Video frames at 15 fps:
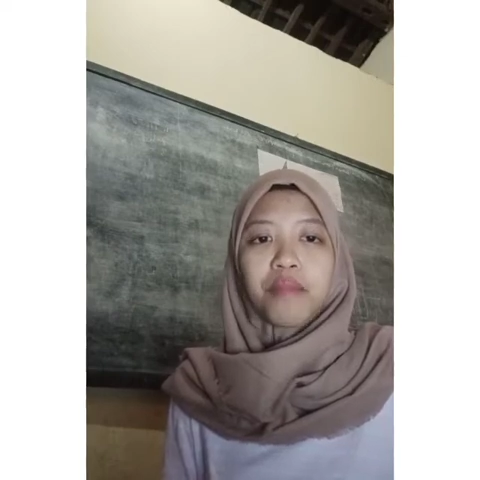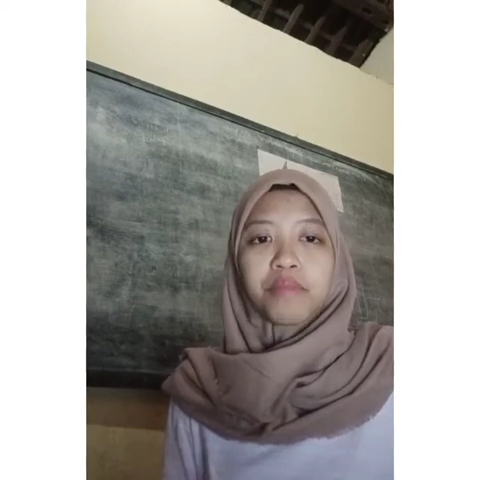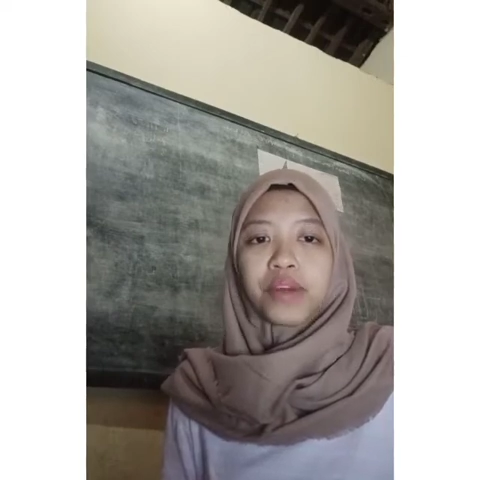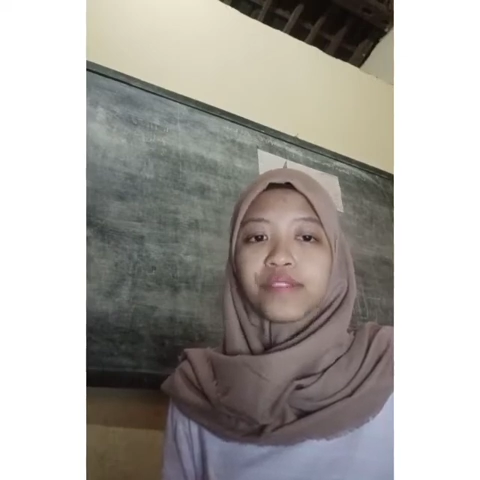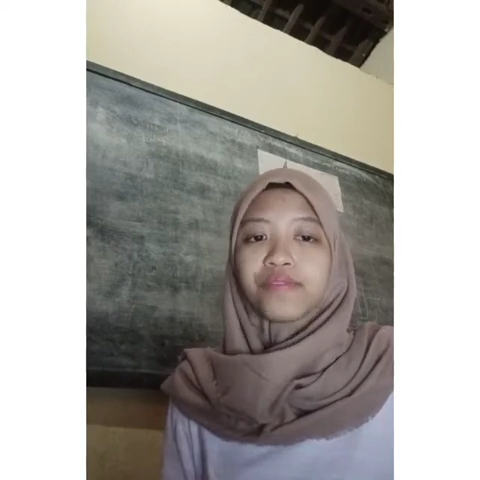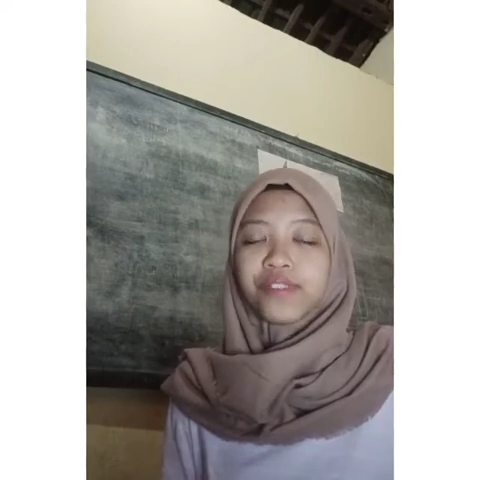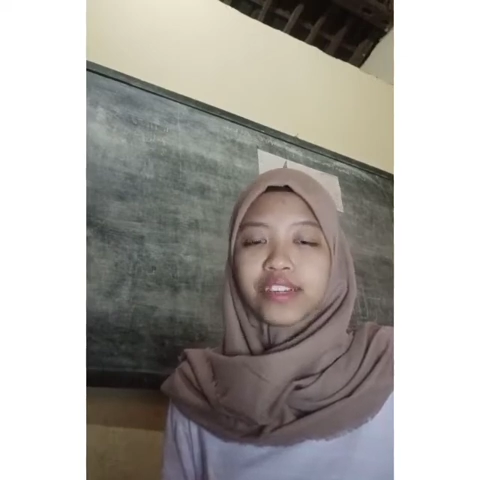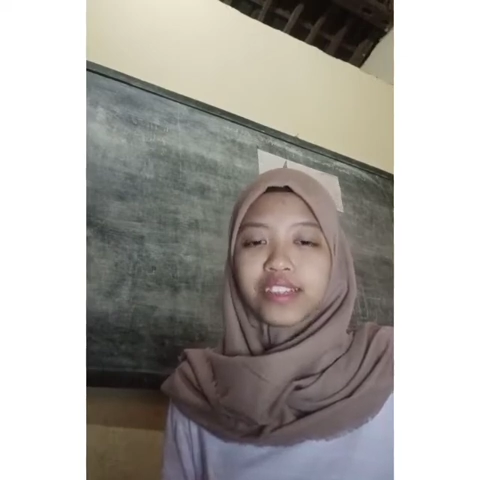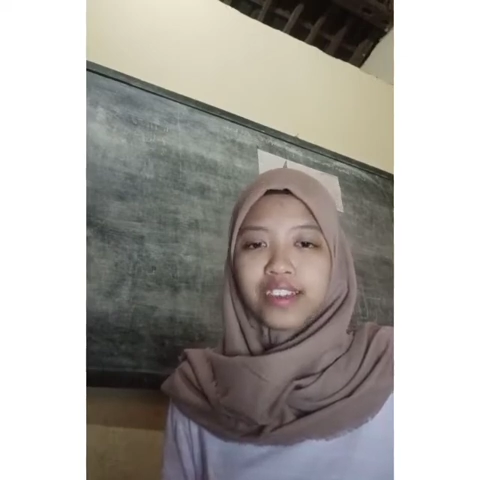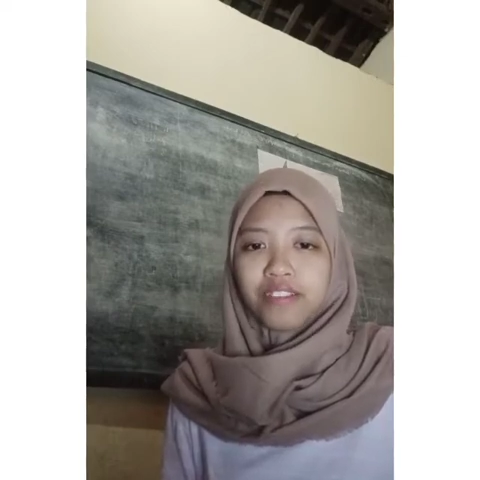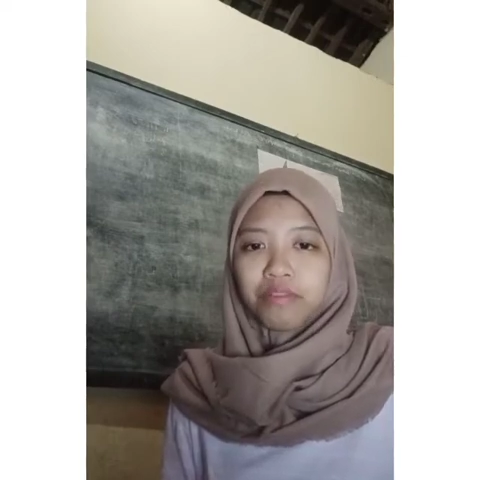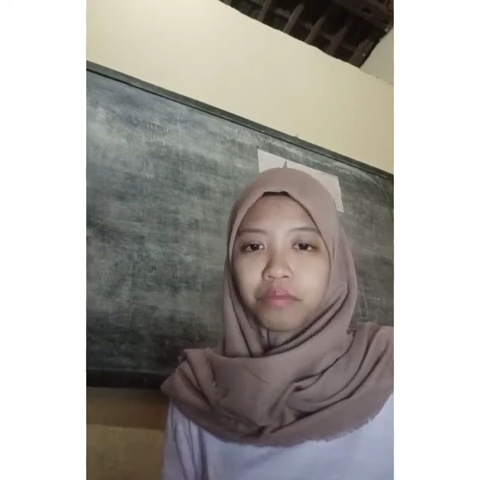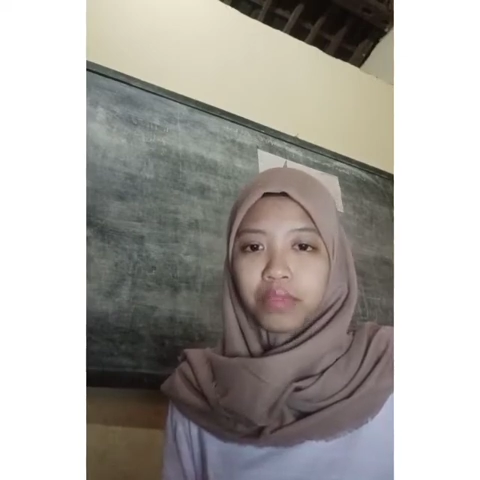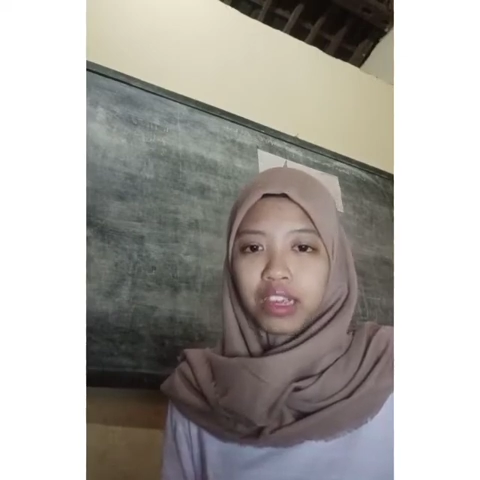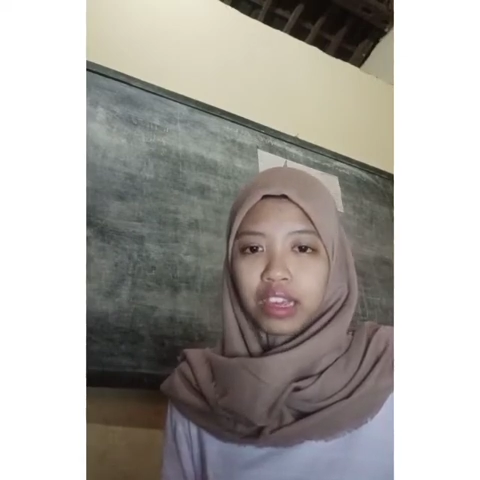But
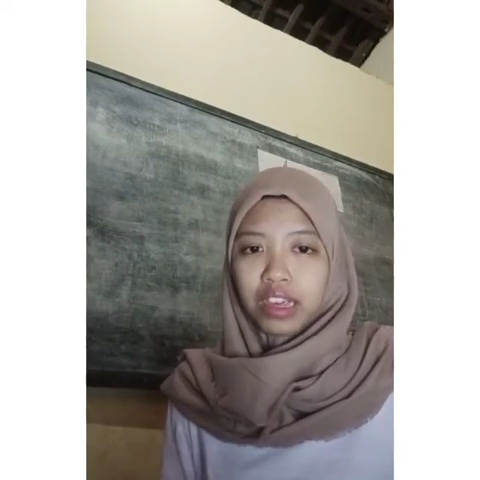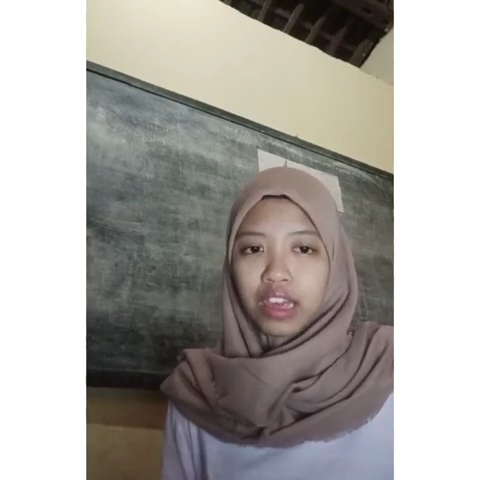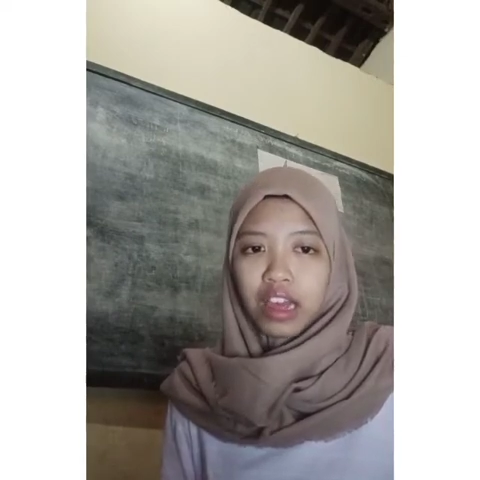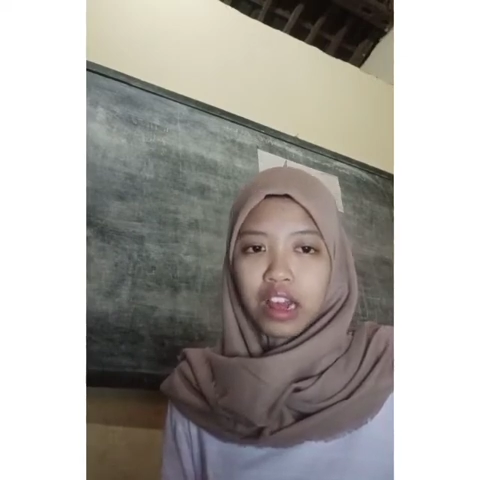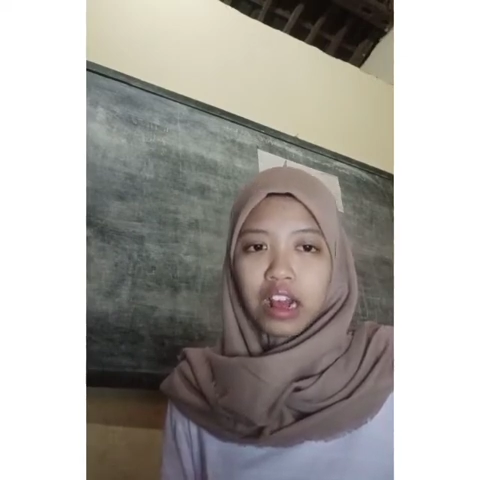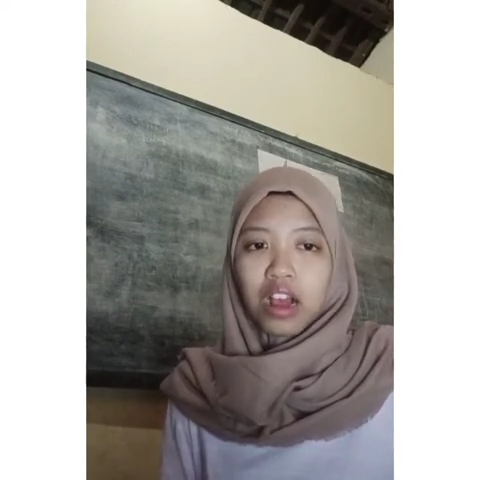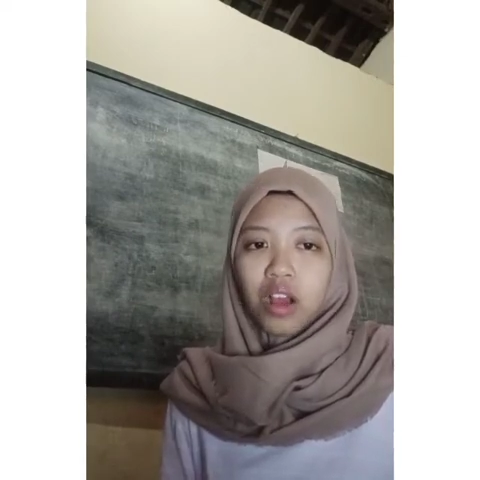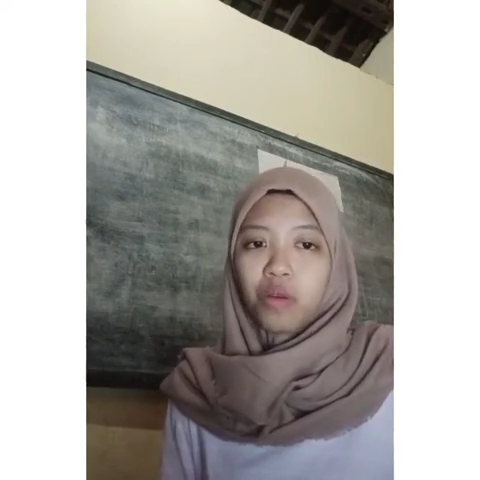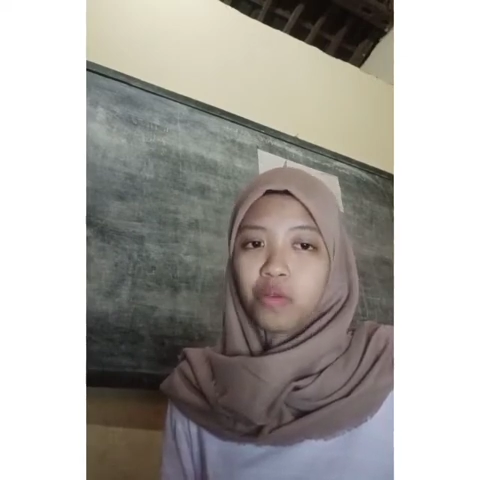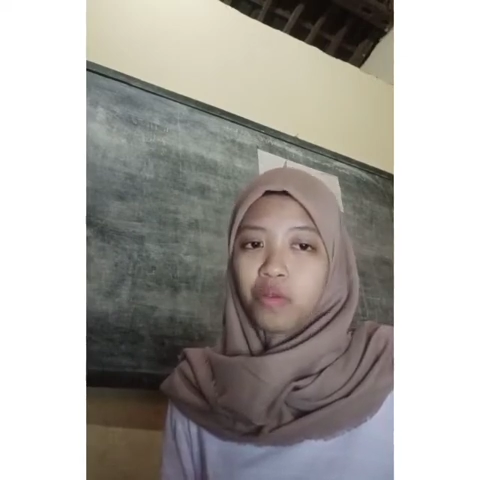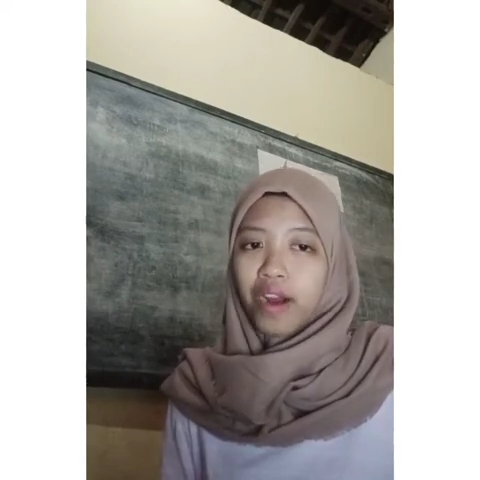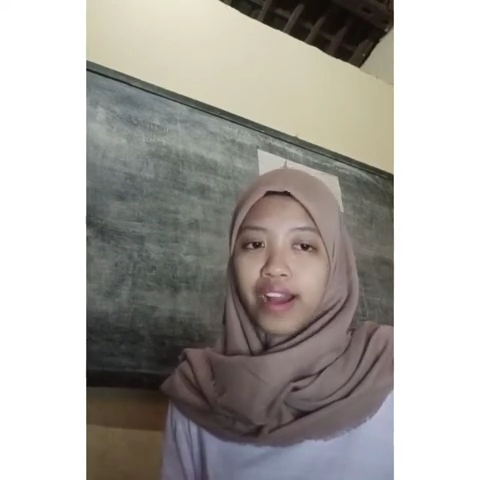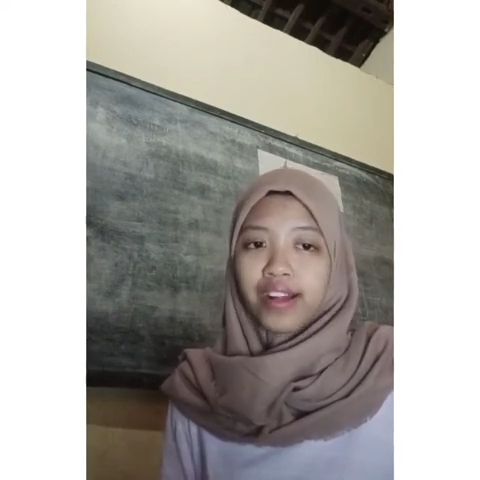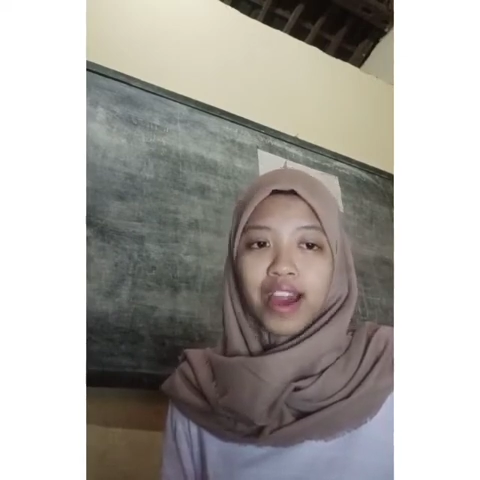forgive me, while